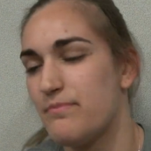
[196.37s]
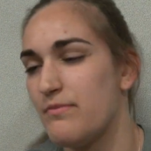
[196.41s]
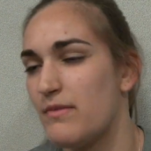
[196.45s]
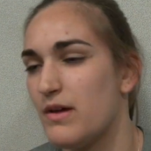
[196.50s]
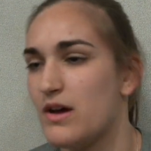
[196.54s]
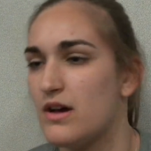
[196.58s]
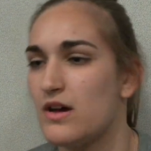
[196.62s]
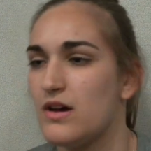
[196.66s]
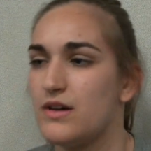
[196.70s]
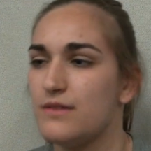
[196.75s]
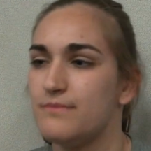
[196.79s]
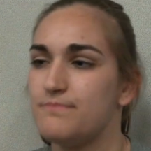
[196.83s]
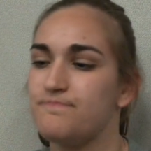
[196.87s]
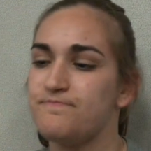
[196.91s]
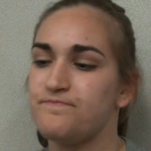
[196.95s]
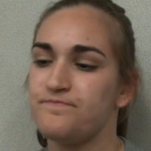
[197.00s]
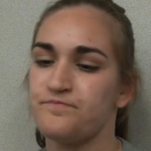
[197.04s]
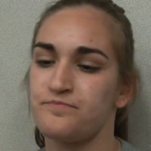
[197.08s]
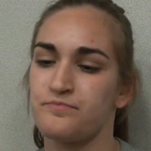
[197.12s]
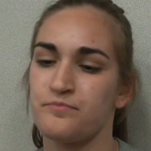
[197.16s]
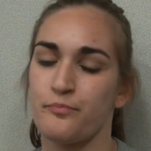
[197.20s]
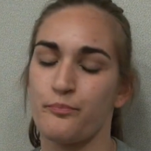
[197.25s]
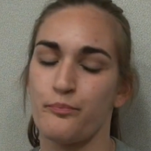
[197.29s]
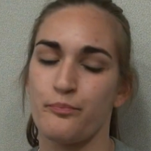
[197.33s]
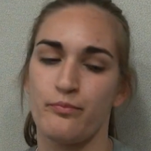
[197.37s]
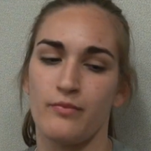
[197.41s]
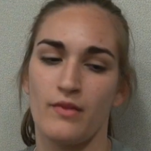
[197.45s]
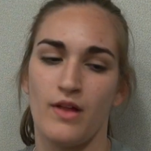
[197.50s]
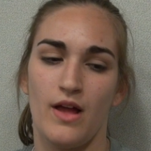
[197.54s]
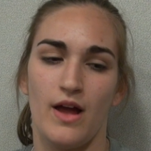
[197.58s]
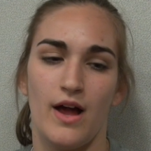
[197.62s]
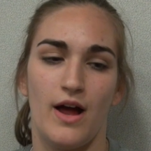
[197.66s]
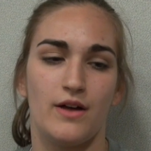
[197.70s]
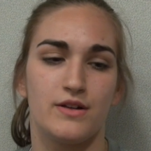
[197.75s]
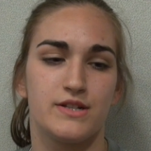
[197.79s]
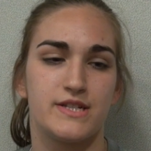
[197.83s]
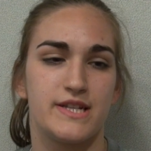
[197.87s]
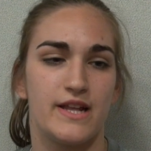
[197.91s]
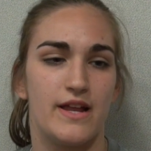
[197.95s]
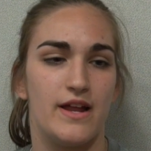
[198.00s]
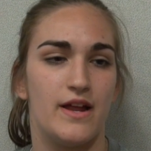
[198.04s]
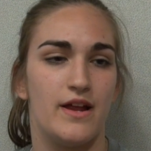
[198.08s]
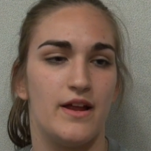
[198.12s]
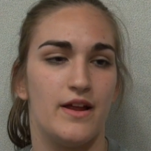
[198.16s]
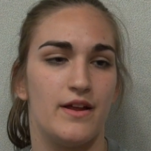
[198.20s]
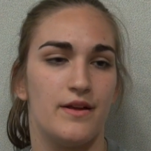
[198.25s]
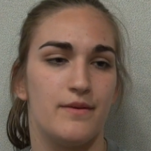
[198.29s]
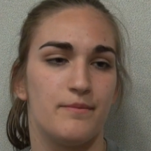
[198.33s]
Um, um I would
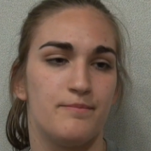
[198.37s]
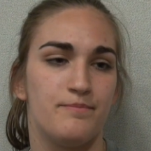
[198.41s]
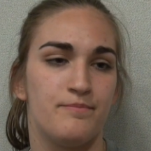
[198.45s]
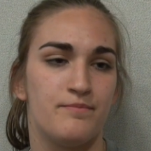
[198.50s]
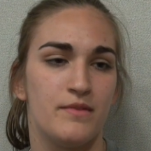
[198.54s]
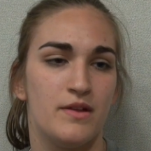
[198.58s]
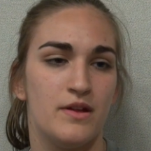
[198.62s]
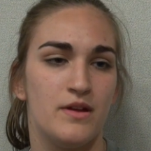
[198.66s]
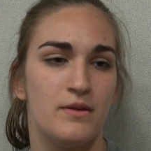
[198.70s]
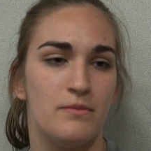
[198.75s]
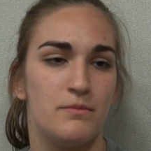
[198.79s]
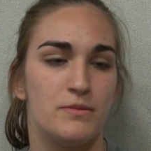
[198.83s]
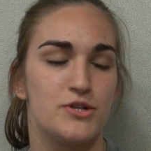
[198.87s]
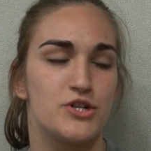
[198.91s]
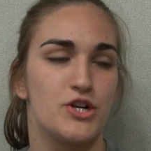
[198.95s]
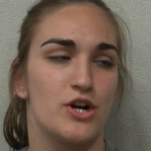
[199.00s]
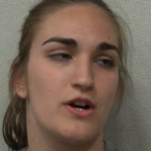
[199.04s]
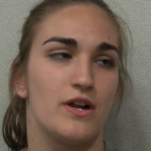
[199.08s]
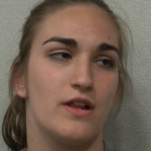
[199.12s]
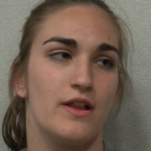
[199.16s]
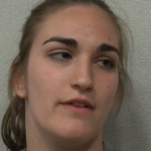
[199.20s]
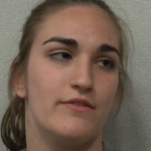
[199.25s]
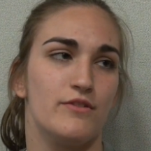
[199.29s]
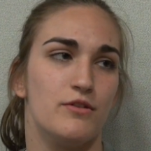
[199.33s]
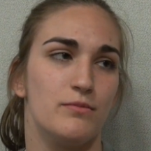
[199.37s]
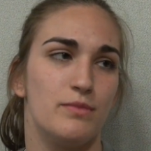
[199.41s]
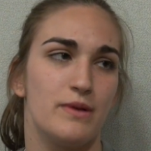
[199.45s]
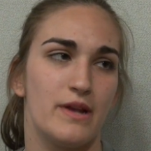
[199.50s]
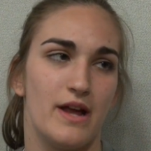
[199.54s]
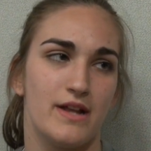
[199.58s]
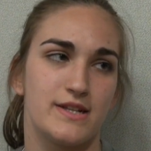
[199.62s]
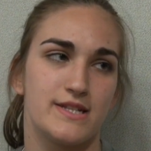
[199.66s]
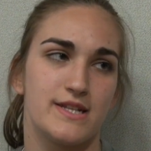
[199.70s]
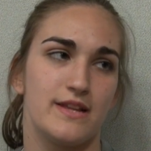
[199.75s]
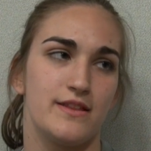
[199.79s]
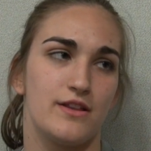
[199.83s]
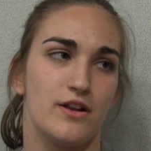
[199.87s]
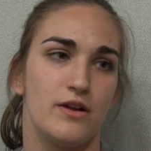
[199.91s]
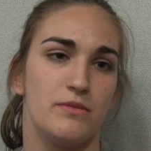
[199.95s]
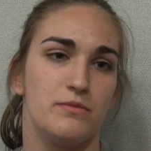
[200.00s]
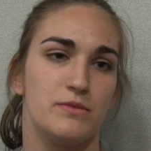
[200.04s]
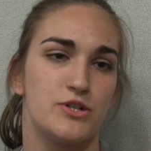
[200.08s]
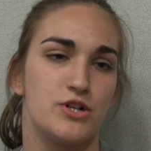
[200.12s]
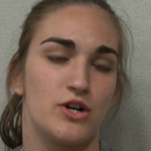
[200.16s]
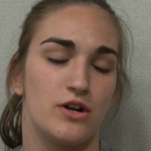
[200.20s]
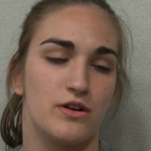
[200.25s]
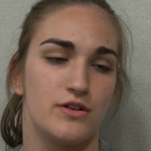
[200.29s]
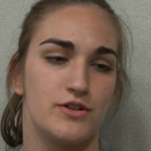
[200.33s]
say maturity level, but not saying they're
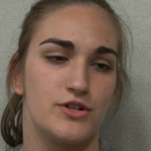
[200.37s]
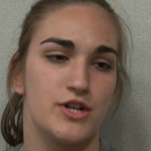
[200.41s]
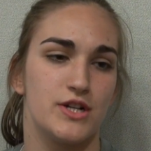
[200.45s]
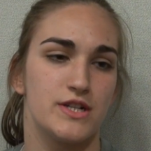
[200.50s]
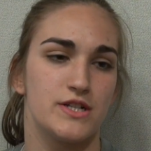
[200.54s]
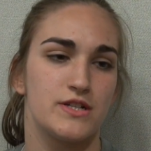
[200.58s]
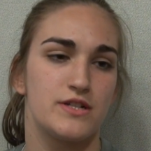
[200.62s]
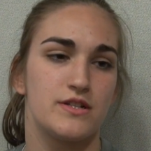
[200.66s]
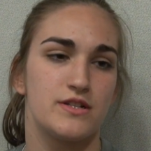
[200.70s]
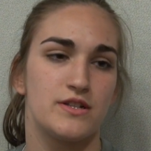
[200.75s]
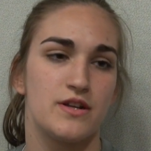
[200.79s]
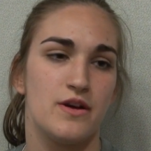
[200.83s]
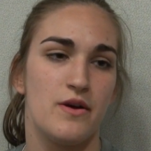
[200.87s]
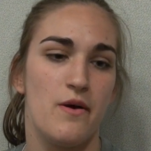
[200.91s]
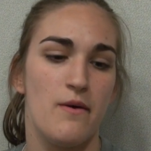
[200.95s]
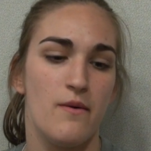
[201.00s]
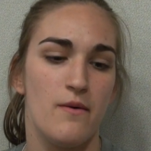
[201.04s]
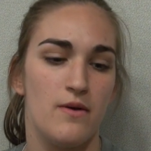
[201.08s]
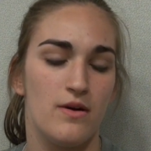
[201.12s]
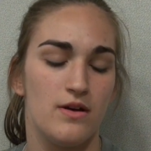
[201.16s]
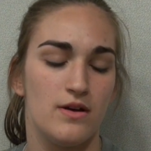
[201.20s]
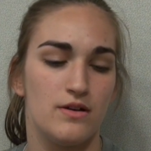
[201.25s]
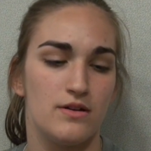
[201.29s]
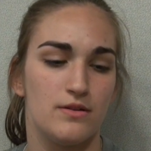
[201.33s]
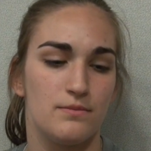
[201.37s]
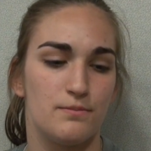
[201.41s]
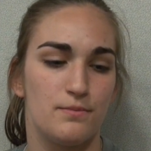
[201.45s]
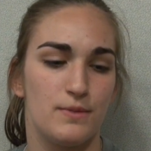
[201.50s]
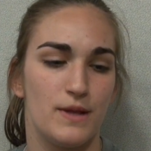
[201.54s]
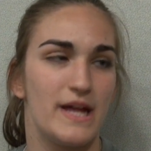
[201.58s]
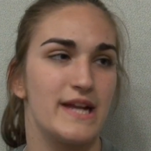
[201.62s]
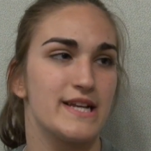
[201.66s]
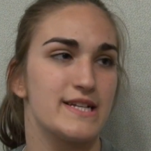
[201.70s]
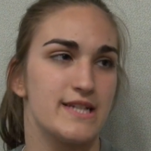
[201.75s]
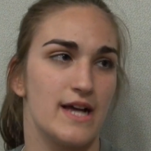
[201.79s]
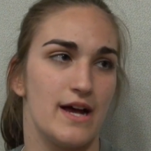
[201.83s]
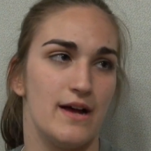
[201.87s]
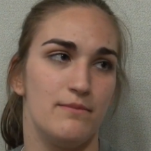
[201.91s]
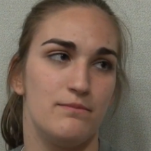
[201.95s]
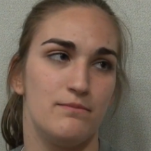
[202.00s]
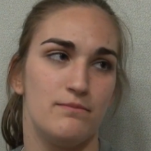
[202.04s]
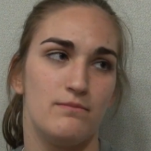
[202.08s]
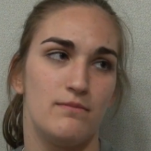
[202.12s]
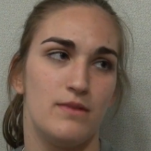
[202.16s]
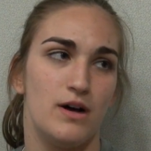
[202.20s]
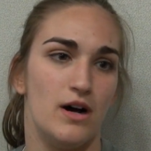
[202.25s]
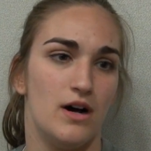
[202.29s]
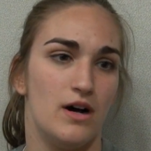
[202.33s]
immature, just playing uh,
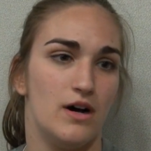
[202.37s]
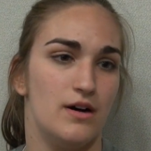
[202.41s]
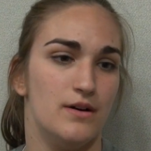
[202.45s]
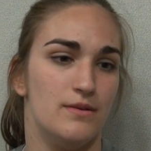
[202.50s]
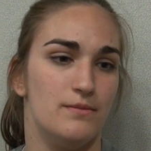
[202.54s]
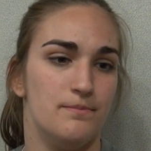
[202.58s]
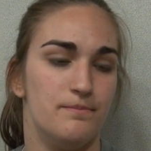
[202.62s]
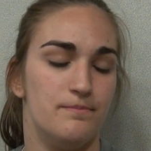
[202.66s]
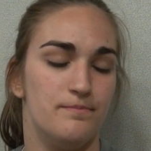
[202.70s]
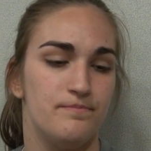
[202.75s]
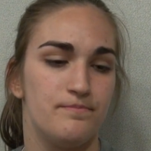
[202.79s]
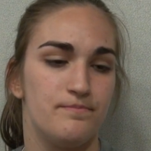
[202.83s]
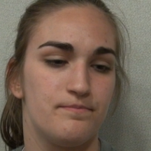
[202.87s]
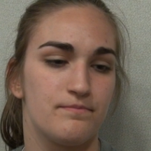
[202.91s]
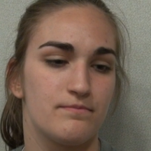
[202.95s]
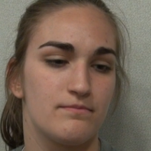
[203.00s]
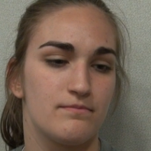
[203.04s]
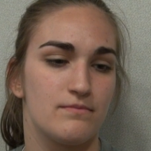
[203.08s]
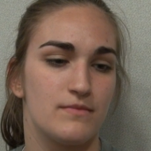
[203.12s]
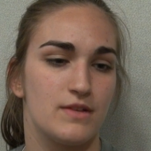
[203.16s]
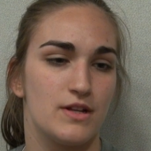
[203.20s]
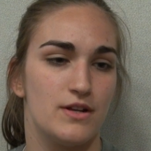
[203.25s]
time. Um, slasher.